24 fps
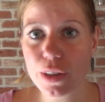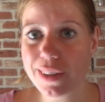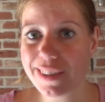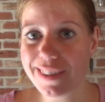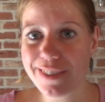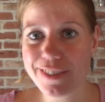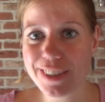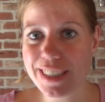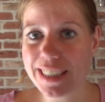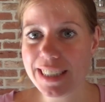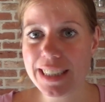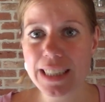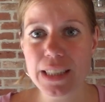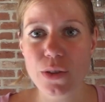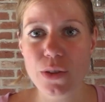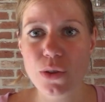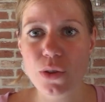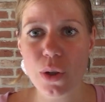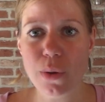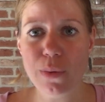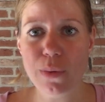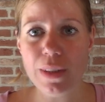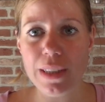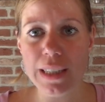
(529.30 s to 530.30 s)
really, you
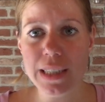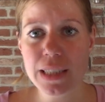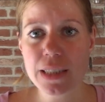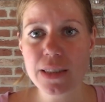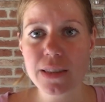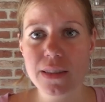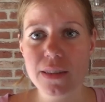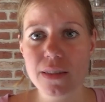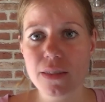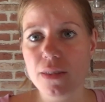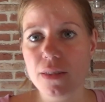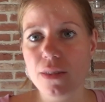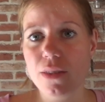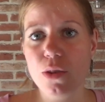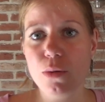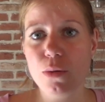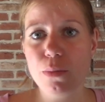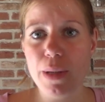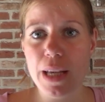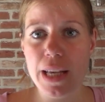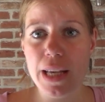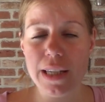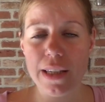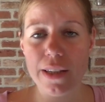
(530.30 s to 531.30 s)
don't need to
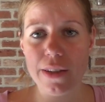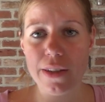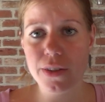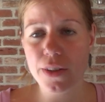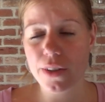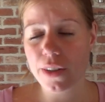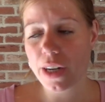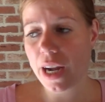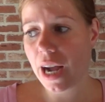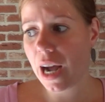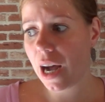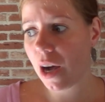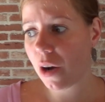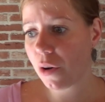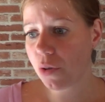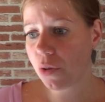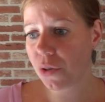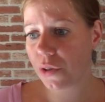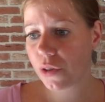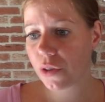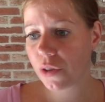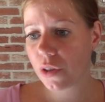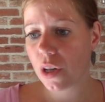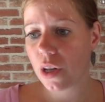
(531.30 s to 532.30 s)
make your
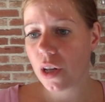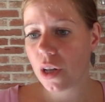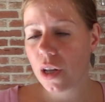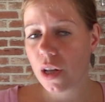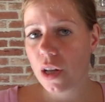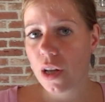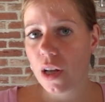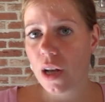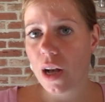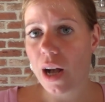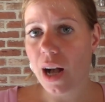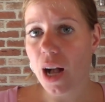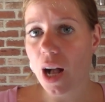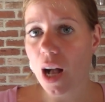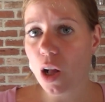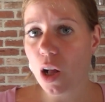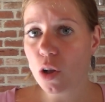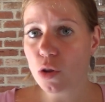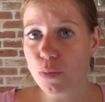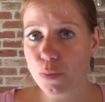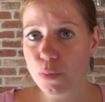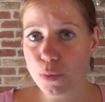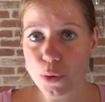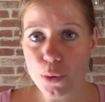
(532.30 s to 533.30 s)
house
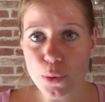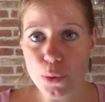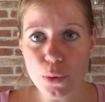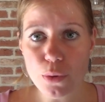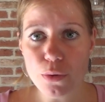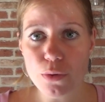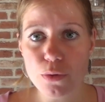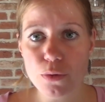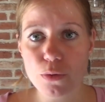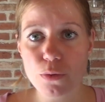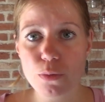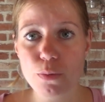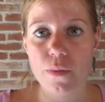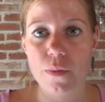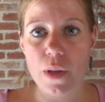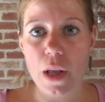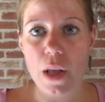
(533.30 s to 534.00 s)
owl-proof,